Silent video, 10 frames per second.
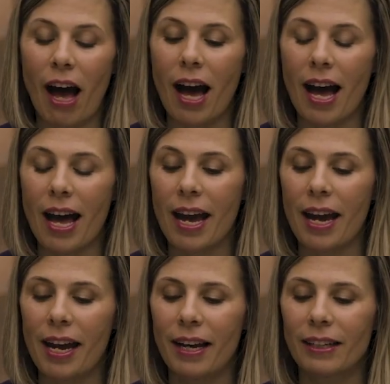
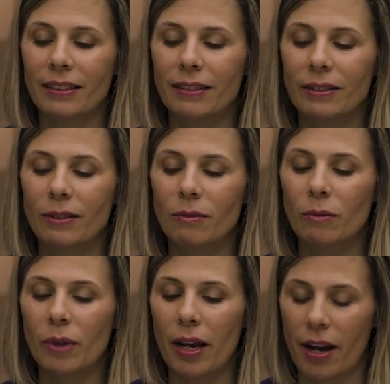I
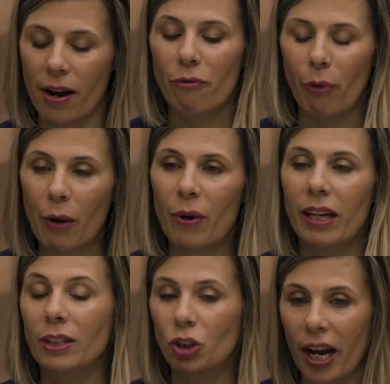
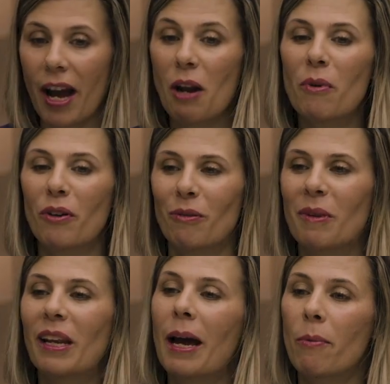frequently check out a book from
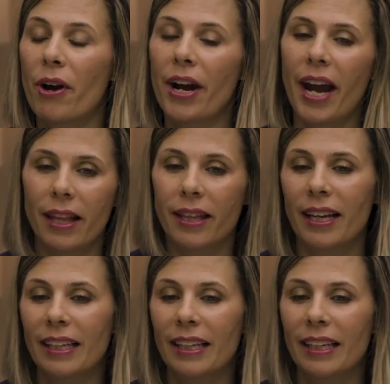the library and